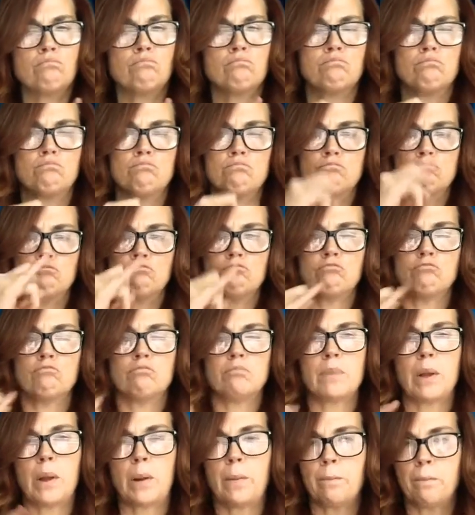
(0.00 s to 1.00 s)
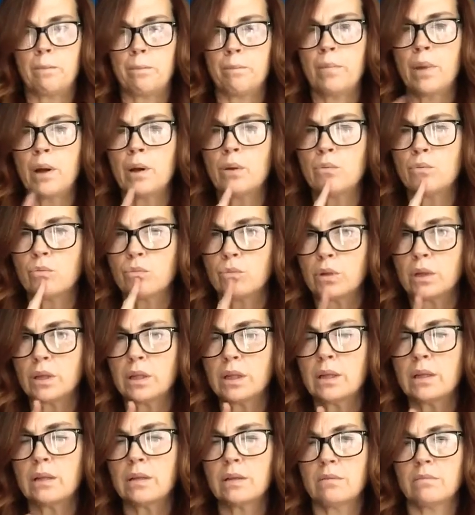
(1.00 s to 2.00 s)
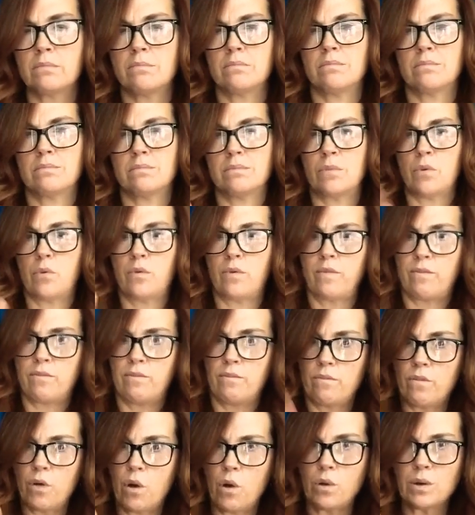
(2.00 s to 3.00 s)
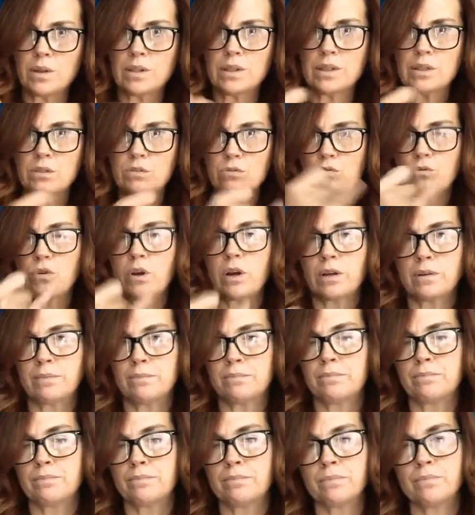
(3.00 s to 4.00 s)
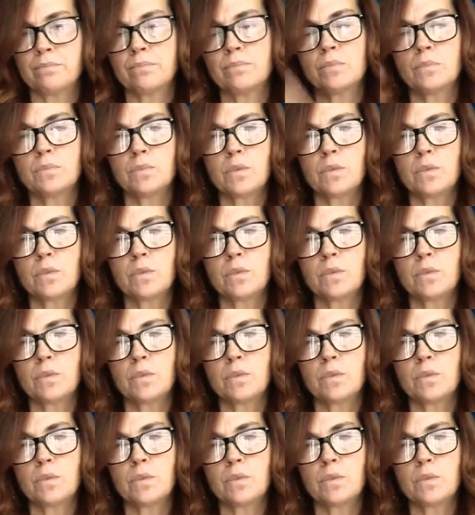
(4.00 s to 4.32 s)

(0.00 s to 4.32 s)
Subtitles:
Okay? And I'm gonna work on this a little bit more and show it to y'all tomorrow in class.